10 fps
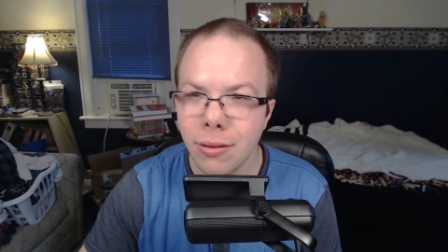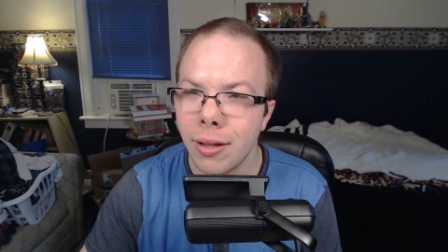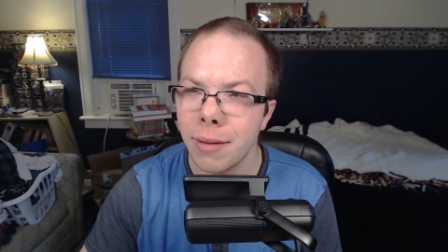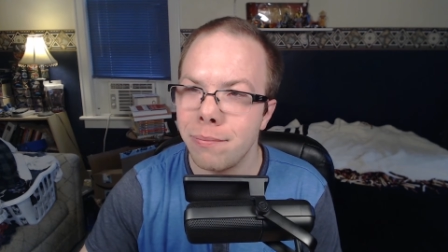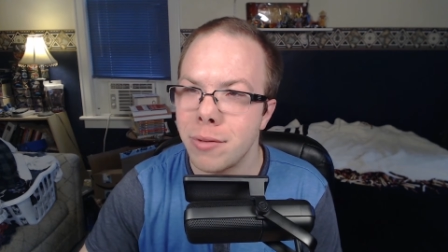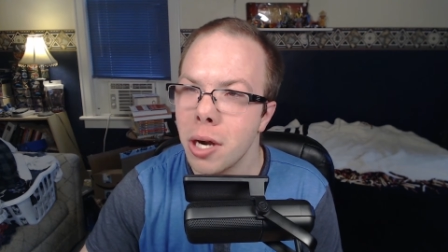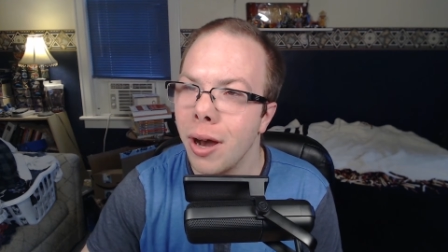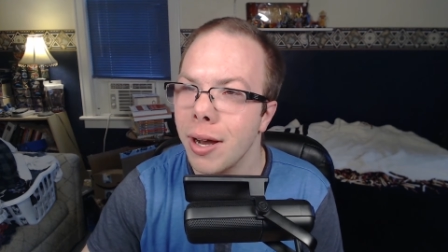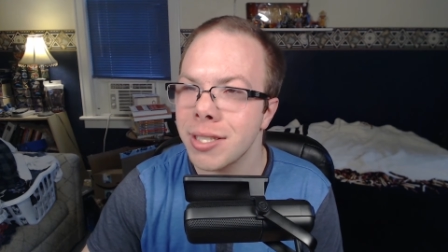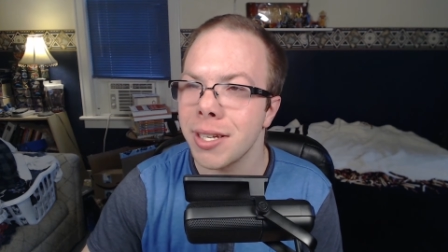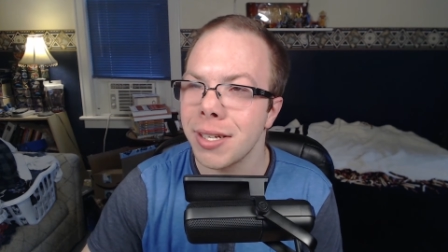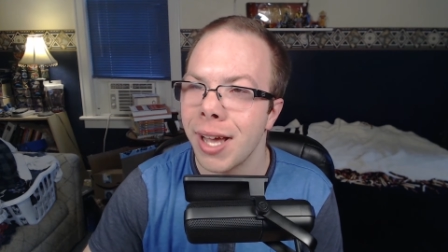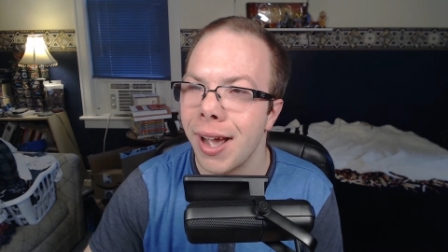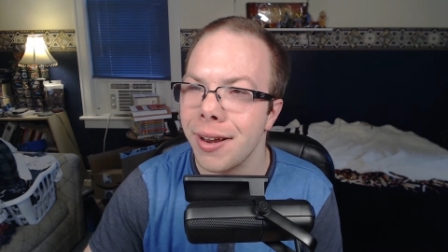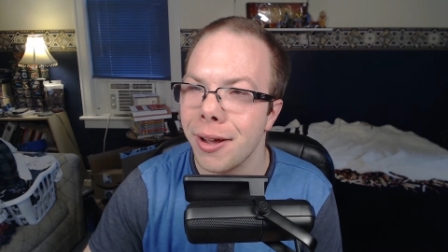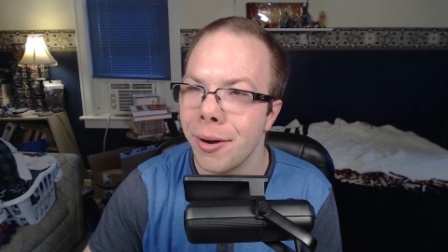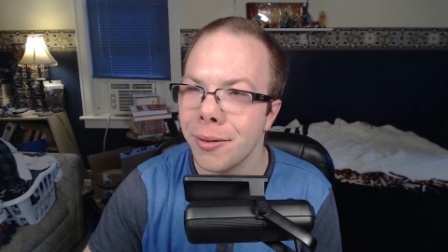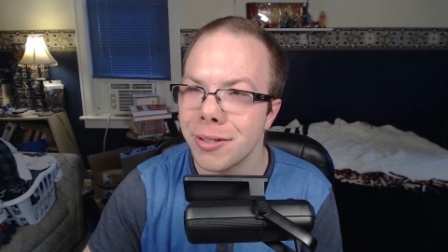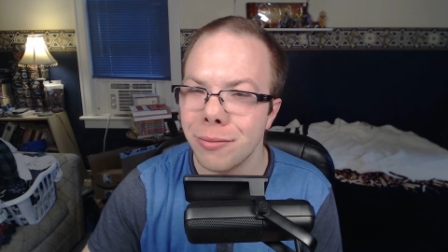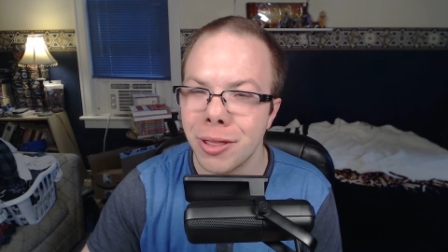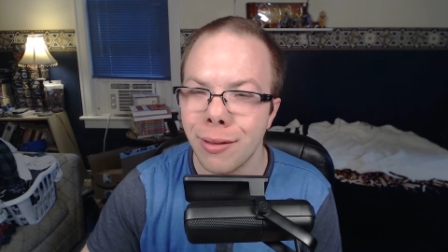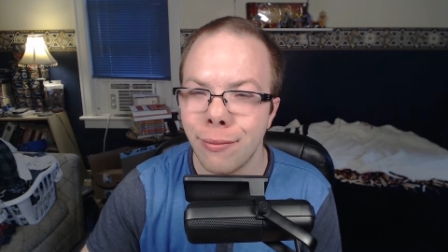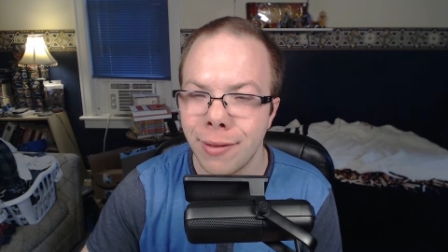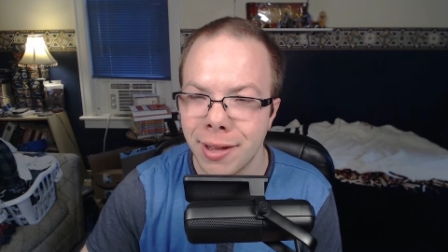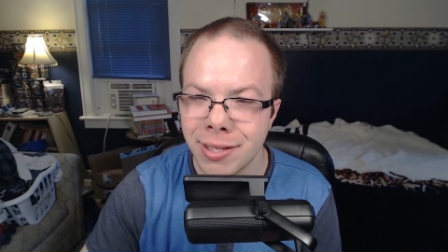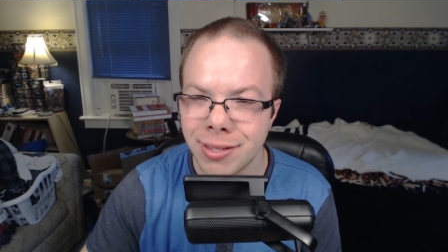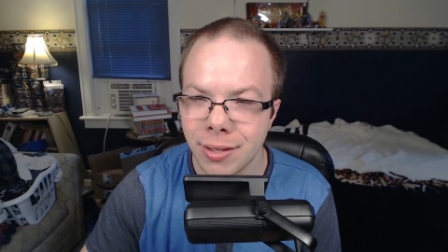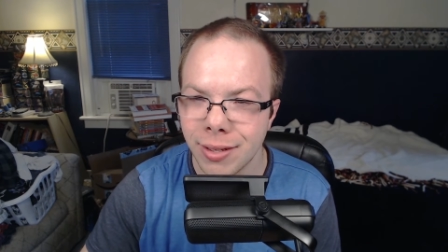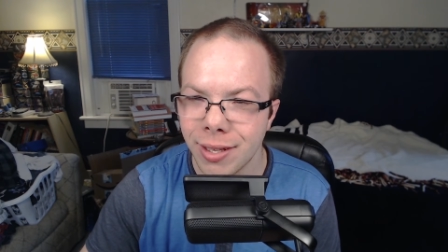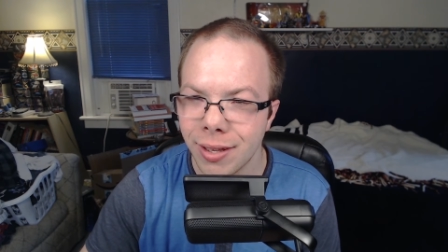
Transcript: like tossing Kaido with his fist